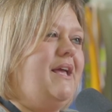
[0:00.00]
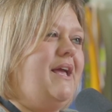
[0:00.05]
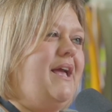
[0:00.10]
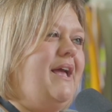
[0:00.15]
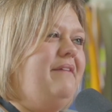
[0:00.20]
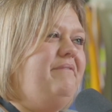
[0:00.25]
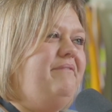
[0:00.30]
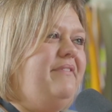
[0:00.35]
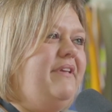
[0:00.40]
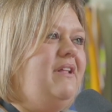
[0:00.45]

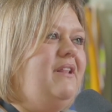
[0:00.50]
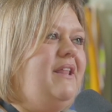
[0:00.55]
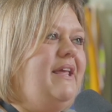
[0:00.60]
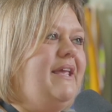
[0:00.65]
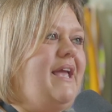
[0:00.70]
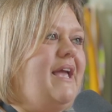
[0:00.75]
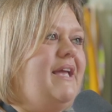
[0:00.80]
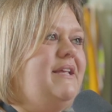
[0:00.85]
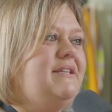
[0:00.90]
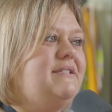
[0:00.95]
I feel
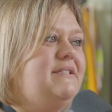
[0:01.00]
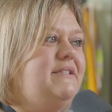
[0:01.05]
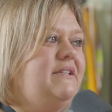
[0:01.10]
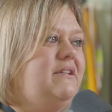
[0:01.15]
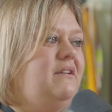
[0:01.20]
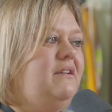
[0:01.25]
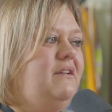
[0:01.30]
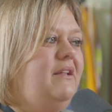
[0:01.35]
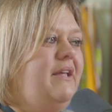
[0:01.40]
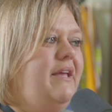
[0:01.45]
like I
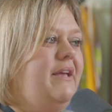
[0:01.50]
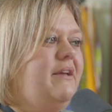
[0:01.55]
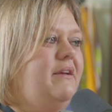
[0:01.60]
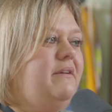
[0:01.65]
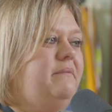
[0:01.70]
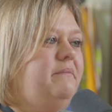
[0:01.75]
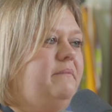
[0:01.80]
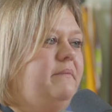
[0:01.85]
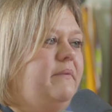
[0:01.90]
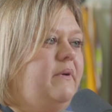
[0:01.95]
still
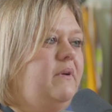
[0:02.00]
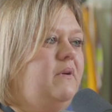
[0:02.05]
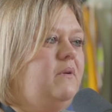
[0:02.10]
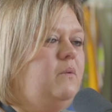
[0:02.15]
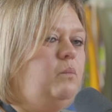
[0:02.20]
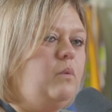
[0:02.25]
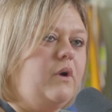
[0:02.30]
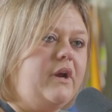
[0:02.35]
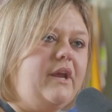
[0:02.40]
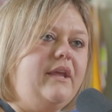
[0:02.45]
am
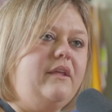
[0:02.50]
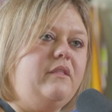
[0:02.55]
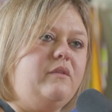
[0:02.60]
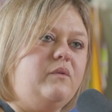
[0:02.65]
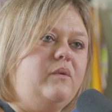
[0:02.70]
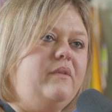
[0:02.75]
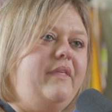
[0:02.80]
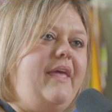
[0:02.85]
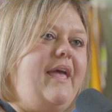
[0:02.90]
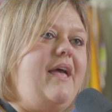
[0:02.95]
working
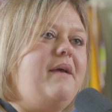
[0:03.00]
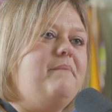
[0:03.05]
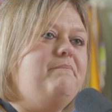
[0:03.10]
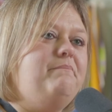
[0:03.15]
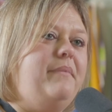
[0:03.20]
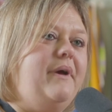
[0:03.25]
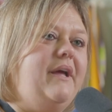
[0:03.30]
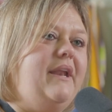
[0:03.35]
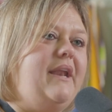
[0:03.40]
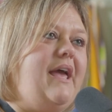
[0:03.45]
through that,
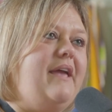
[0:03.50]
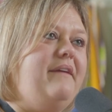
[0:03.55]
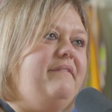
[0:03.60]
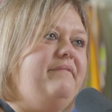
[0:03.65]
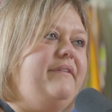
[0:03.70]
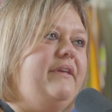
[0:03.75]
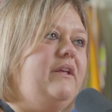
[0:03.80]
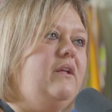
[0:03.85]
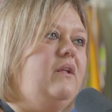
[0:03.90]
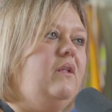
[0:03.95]
but I
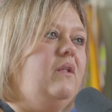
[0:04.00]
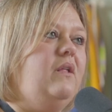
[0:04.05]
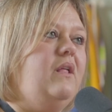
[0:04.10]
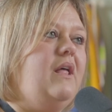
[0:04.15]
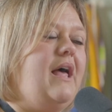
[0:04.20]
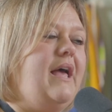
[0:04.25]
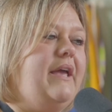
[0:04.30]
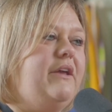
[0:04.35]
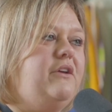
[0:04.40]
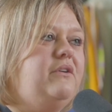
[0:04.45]
feel
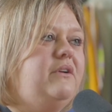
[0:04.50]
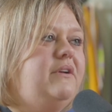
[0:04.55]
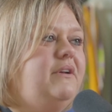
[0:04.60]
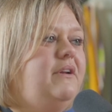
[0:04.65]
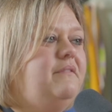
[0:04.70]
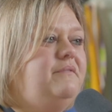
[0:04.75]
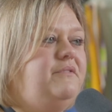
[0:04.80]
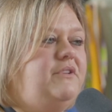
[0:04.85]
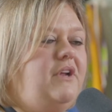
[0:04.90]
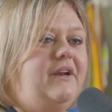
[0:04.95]
I couldn't
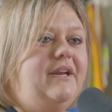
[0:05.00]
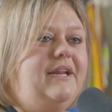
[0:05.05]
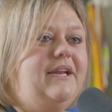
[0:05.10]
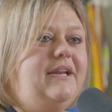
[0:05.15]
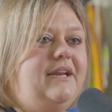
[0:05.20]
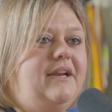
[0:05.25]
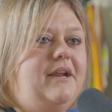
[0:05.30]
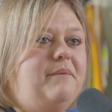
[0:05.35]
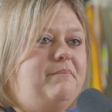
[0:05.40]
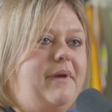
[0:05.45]
have done it
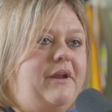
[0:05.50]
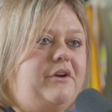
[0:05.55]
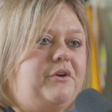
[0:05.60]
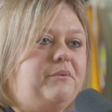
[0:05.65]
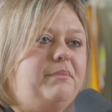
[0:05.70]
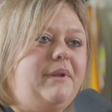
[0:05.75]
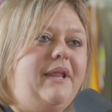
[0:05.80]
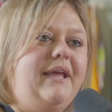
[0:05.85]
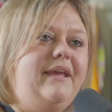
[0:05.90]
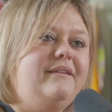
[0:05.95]
in a better
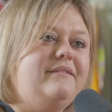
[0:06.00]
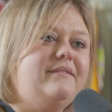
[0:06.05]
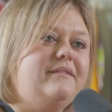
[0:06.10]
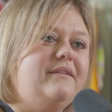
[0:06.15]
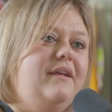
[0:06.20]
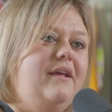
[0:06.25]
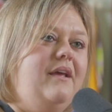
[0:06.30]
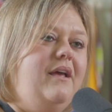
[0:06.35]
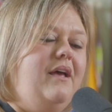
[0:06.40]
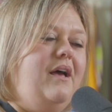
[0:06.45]
place.
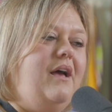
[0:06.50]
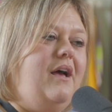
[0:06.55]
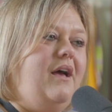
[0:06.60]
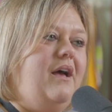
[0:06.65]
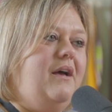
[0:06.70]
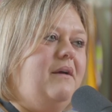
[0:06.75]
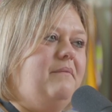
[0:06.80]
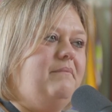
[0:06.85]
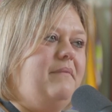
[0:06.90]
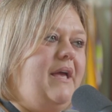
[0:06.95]

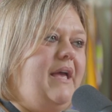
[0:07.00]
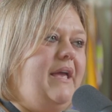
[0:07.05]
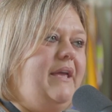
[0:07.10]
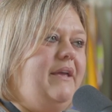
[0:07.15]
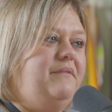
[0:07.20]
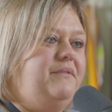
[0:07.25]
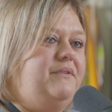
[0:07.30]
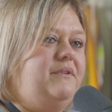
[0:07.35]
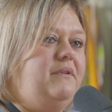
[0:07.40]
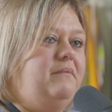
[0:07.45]
Yeah. I
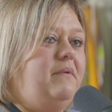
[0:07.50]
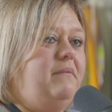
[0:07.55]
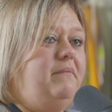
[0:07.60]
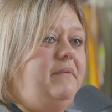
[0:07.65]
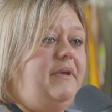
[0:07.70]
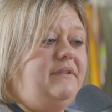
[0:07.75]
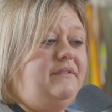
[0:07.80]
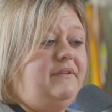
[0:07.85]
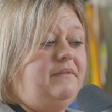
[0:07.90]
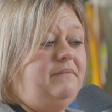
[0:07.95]
have some
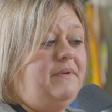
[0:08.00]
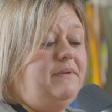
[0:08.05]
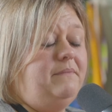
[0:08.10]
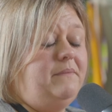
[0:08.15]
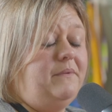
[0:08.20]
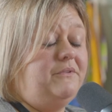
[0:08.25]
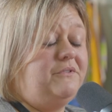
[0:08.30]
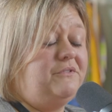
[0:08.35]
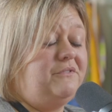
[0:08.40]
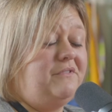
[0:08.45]
amazing
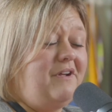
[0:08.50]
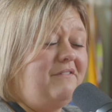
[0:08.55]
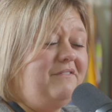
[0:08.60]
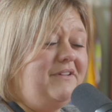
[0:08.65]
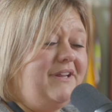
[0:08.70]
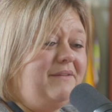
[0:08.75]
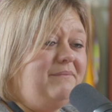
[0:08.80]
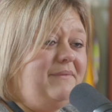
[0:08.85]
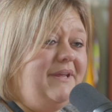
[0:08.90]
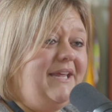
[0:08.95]
people
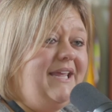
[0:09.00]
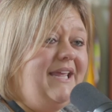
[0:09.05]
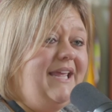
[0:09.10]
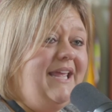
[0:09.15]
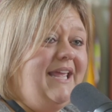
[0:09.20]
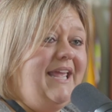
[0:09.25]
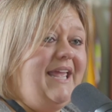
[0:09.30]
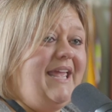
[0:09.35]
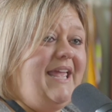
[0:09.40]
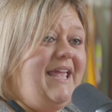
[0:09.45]
surrounding me,
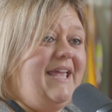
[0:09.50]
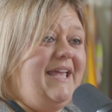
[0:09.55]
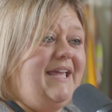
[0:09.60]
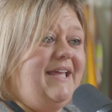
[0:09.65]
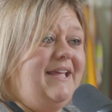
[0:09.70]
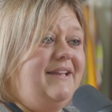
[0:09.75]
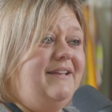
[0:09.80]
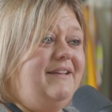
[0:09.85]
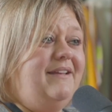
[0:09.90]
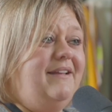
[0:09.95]

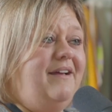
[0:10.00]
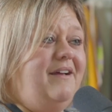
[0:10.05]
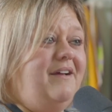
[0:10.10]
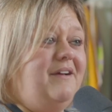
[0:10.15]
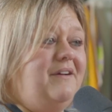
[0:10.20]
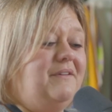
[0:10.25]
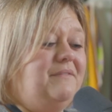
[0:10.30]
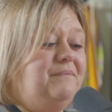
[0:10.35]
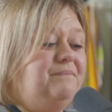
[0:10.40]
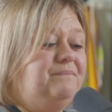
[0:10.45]
and
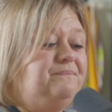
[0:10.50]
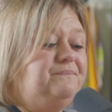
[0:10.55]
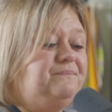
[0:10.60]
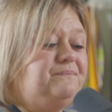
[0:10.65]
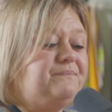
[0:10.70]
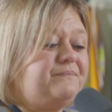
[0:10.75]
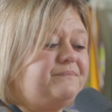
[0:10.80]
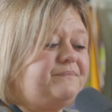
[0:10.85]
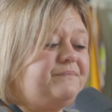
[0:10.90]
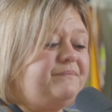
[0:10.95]

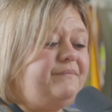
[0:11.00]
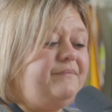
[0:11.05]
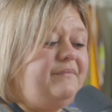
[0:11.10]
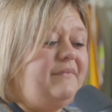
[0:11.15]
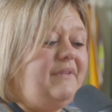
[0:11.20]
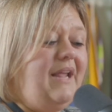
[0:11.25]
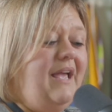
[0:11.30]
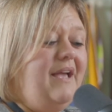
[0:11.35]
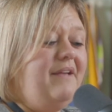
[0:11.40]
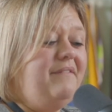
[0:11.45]

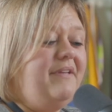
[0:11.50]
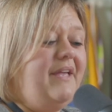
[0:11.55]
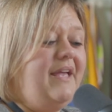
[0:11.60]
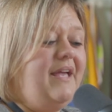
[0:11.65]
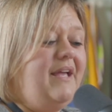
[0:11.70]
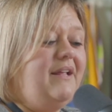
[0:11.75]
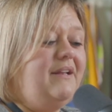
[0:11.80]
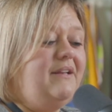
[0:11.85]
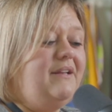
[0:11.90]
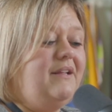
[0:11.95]
I've
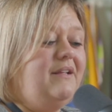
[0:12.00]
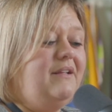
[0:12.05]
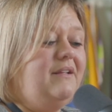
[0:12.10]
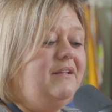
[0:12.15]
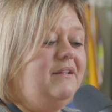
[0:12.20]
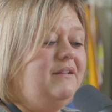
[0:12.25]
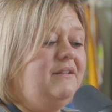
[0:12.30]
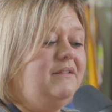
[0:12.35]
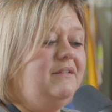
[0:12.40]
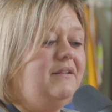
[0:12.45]
had
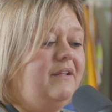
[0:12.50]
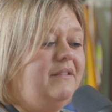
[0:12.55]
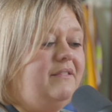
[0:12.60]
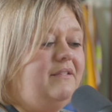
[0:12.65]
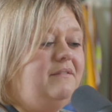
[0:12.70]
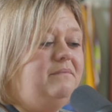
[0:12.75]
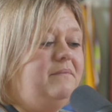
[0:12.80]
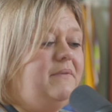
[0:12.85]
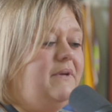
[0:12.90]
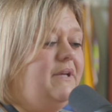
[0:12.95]

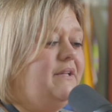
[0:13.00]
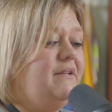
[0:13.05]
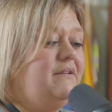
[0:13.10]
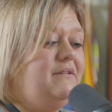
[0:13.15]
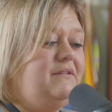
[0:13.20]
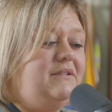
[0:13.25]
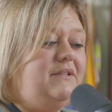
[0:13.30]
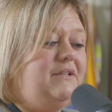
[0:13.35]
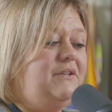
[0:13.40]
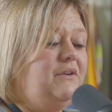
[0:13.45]
nothing but,
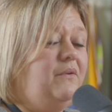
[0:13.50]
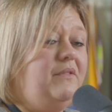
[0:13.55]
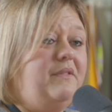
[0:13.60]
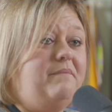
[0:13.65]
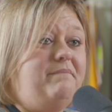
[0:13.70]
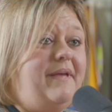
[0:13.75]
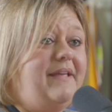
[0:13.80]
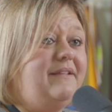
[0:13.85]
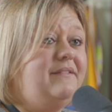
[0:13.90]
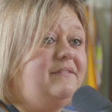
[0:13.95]

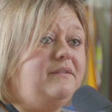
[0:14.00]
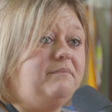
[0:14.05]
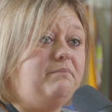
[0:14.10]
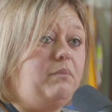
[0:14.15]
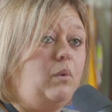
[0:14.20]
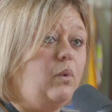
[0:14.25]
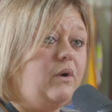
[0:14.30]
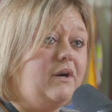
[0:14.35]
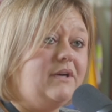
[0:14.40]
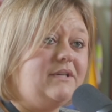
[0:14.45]
the best
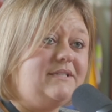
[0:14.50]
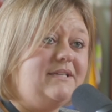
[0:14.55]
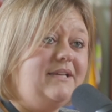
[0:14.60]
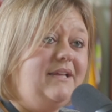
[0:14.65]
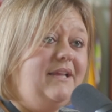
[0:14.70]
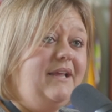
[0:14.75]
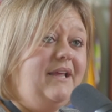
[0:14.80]
support.